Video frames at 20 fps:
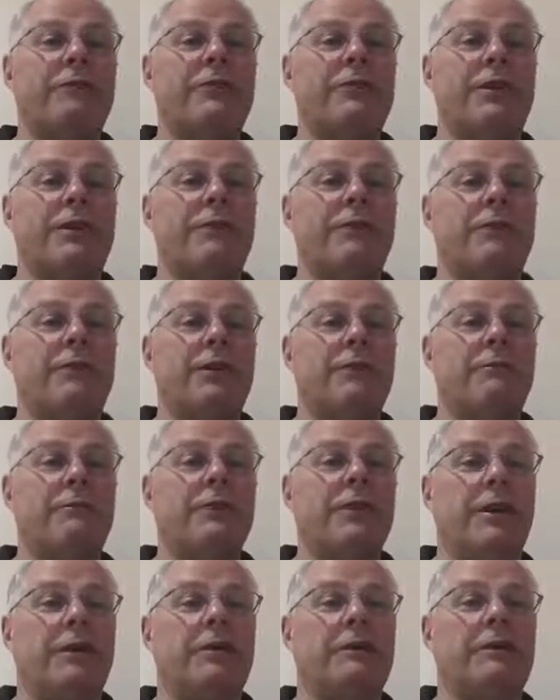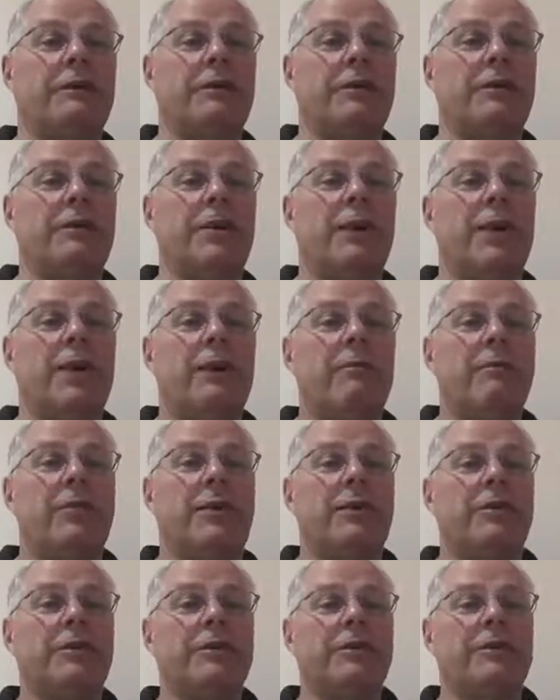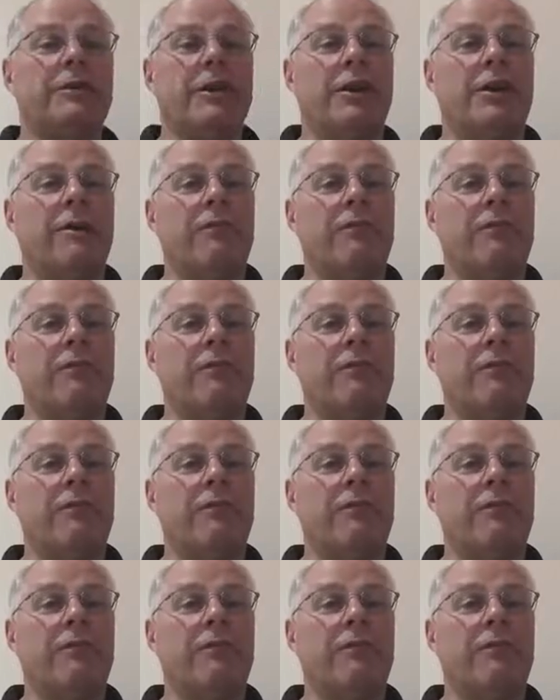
So to Chelmsford, because